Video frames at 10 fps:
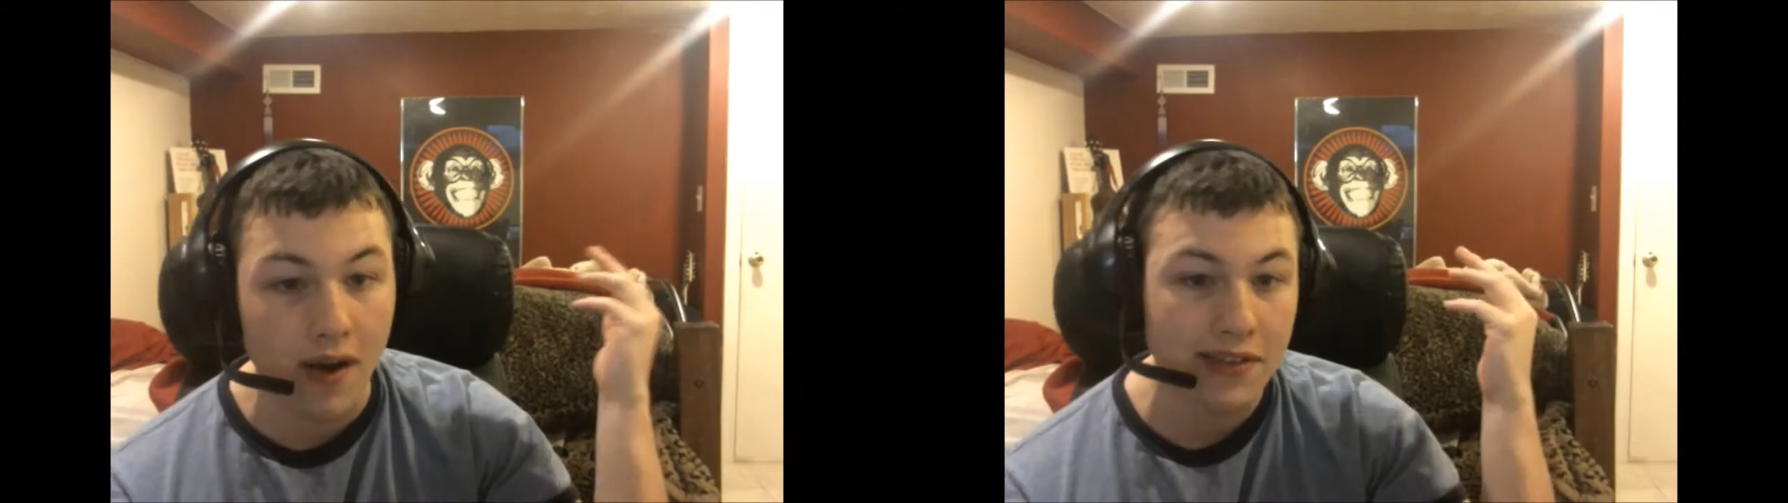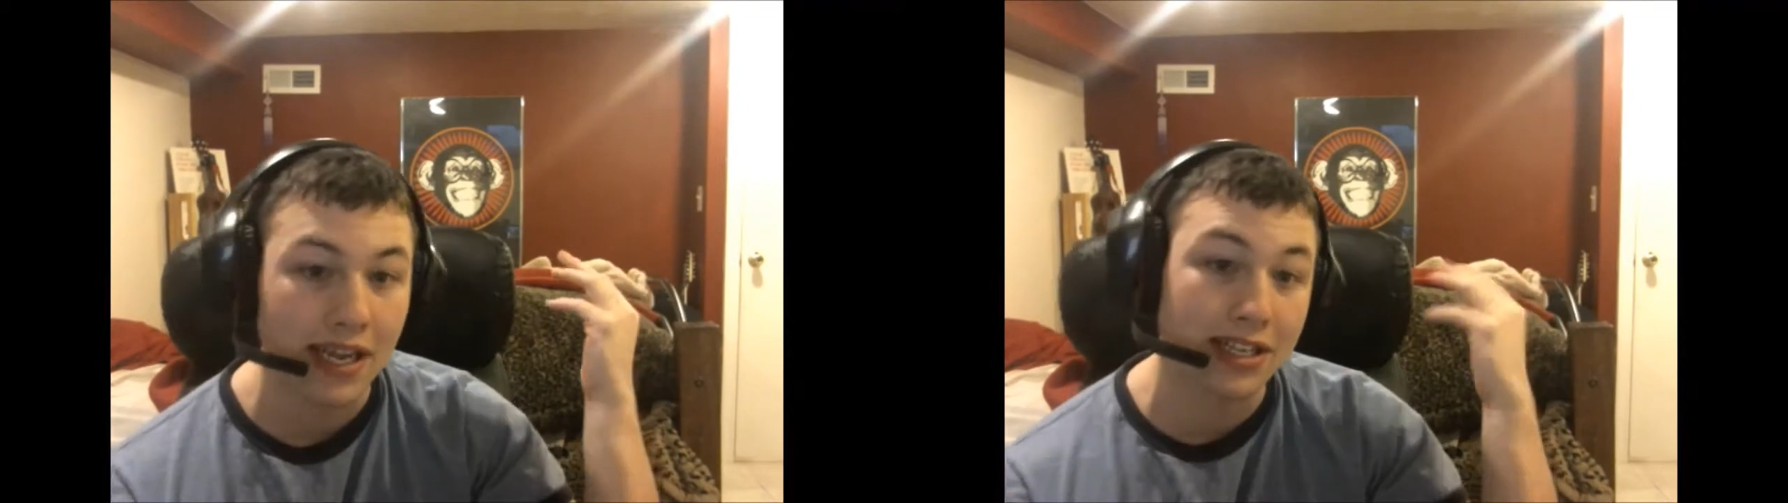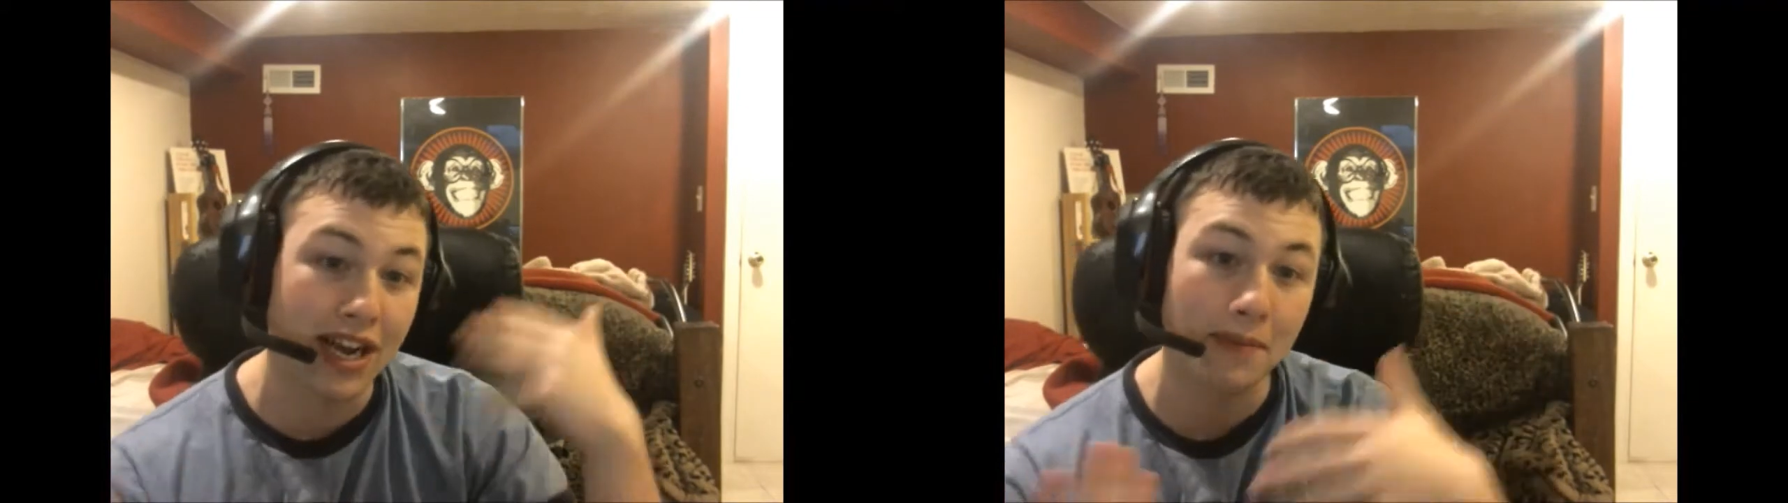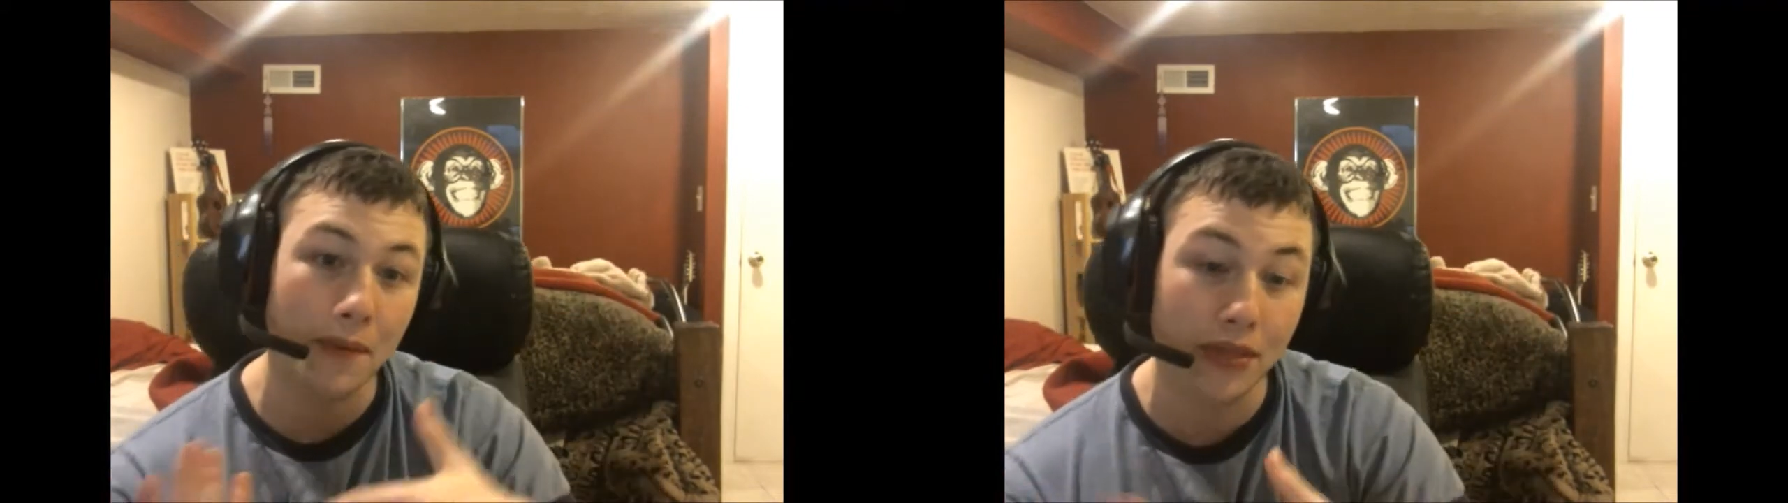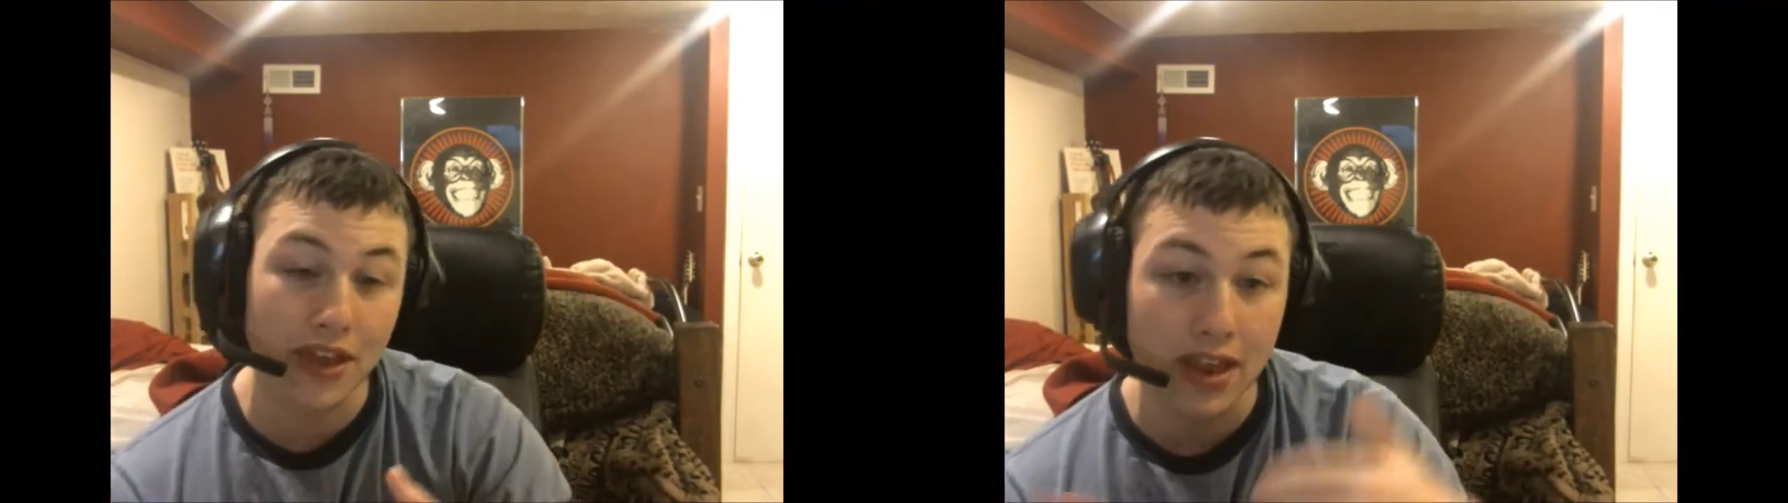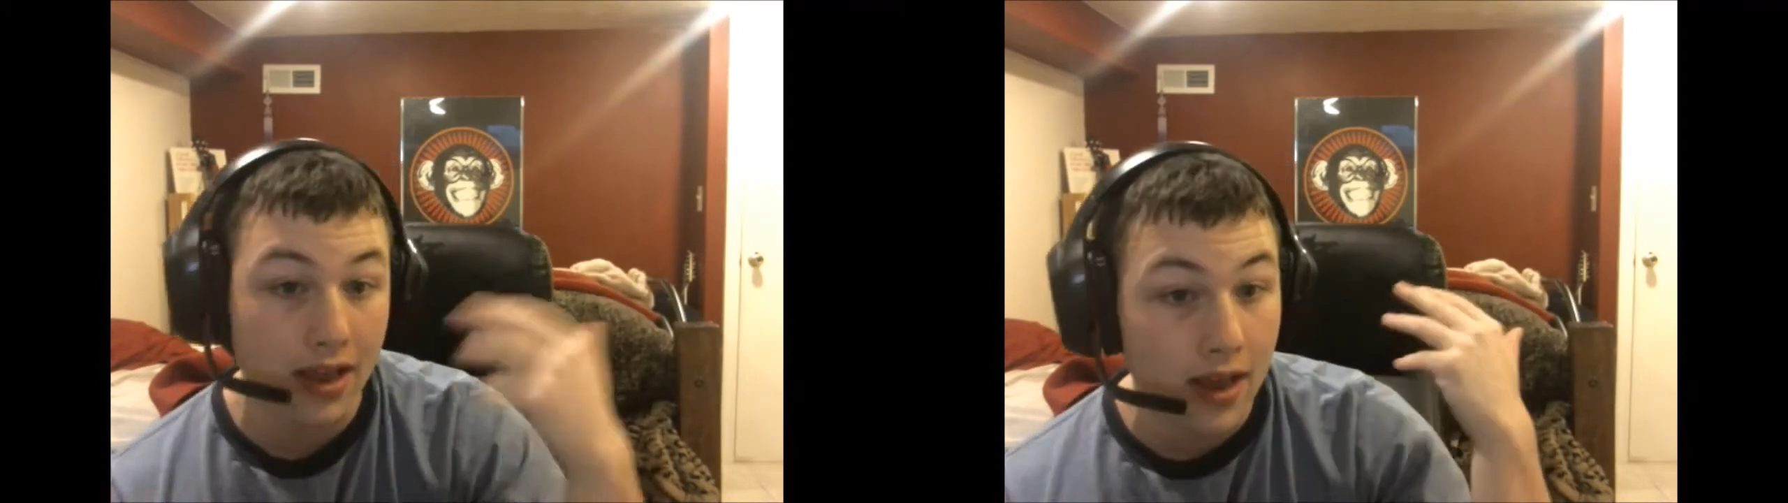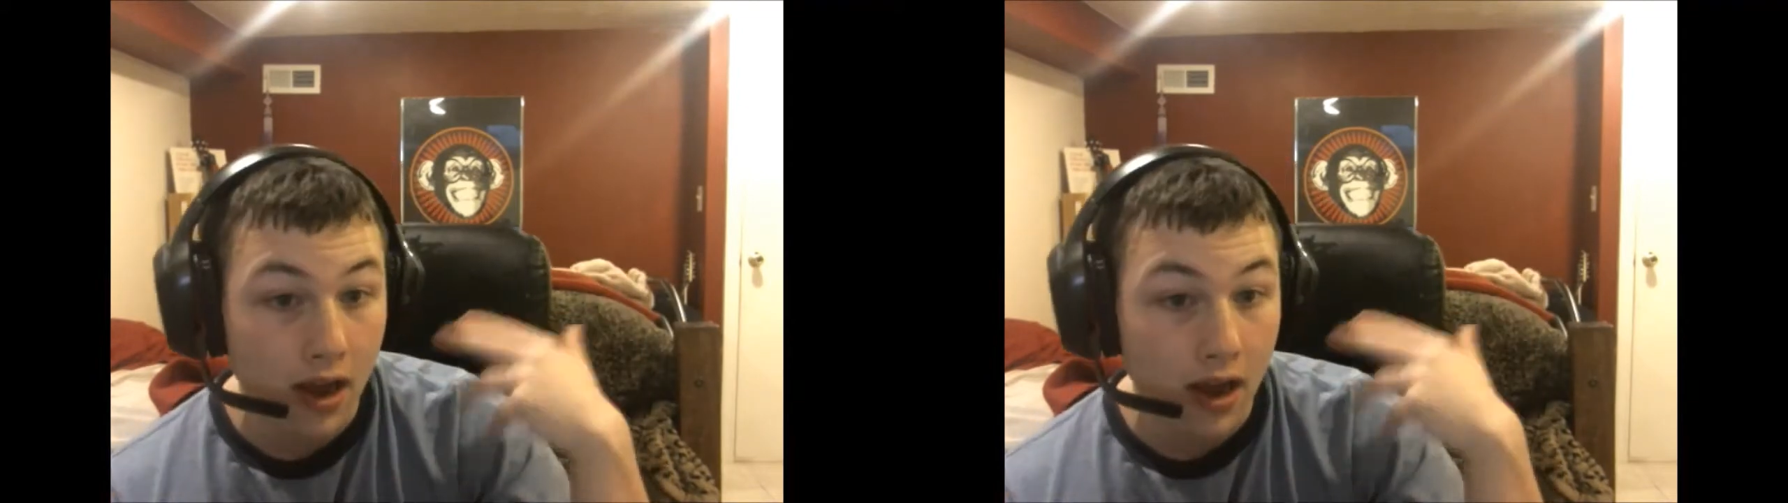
obviously I'll talk about the